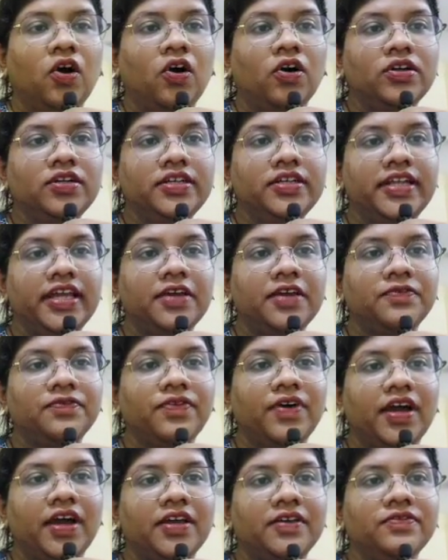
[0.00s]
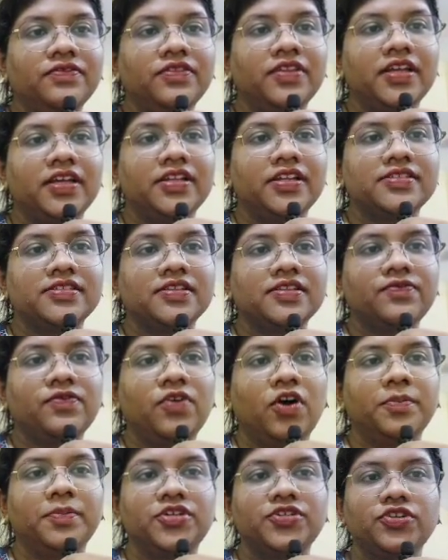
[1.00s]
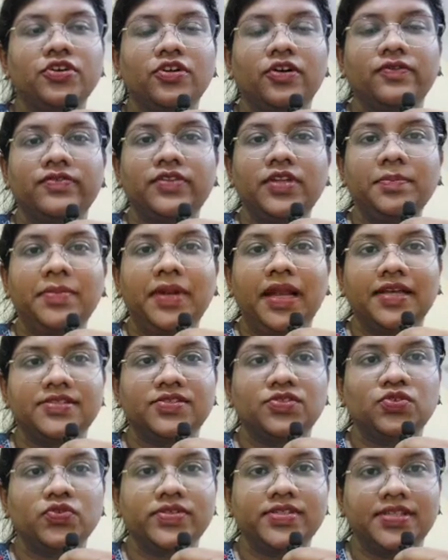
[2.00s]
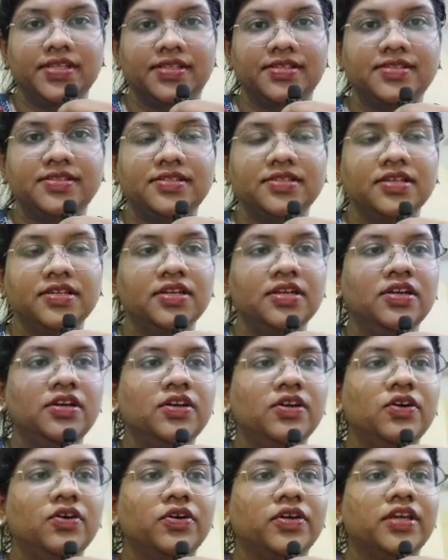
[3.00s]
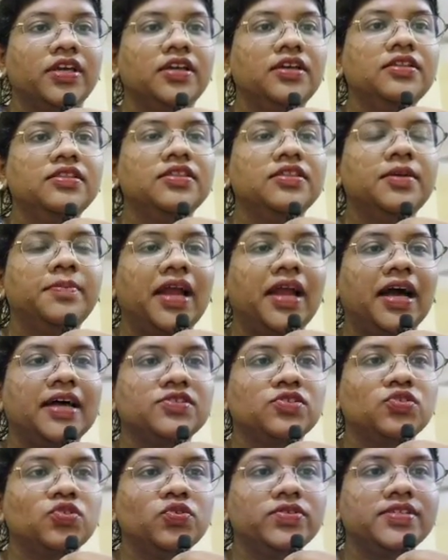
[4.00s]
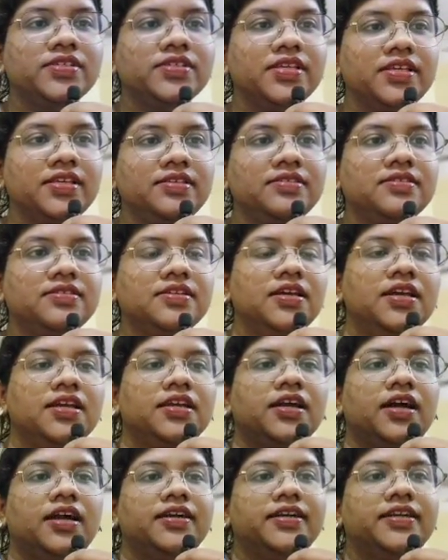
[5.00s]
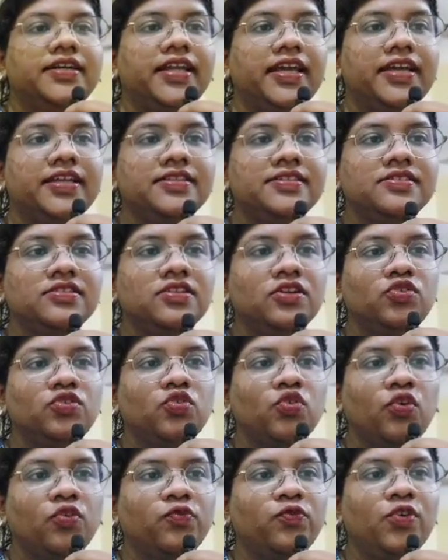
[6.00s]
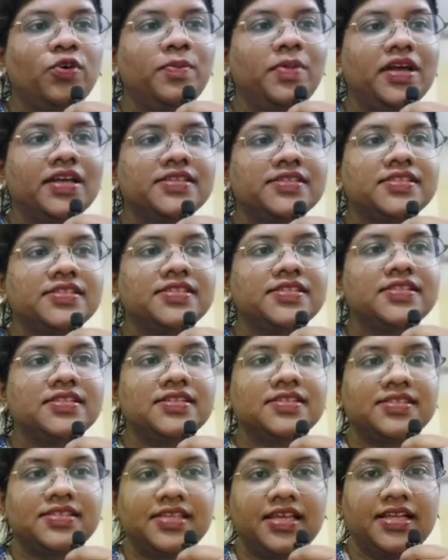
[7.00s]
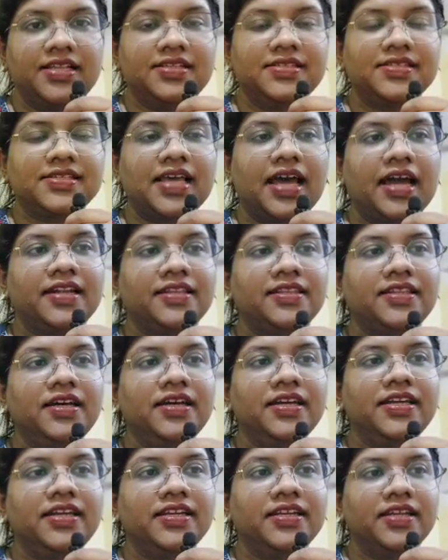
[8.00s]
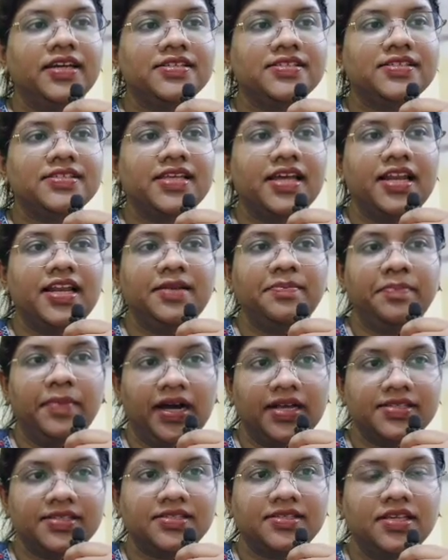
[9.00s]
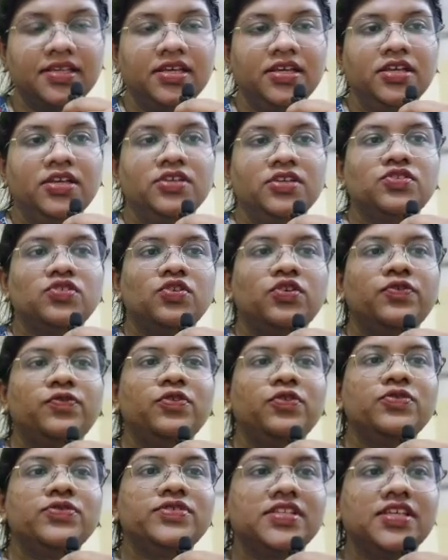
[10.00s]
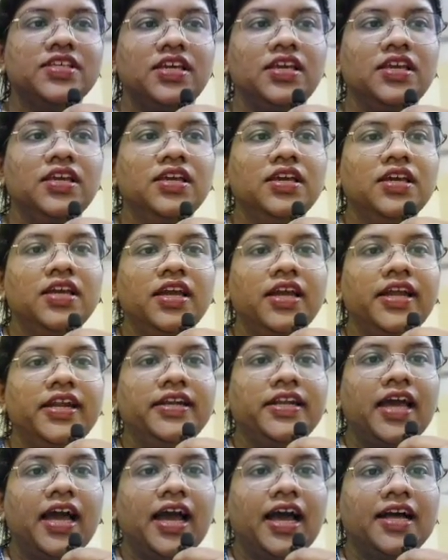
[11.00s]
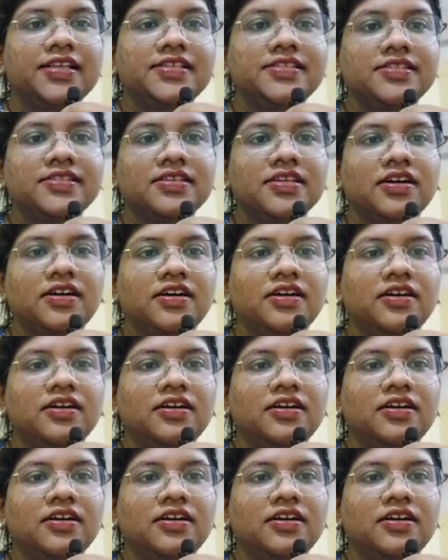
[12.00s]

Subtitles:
on day 5 there is the formation of the blastocyst. Okay, the blastocyst contains the trophoblast cells and the inner cell mass. So if you see, it has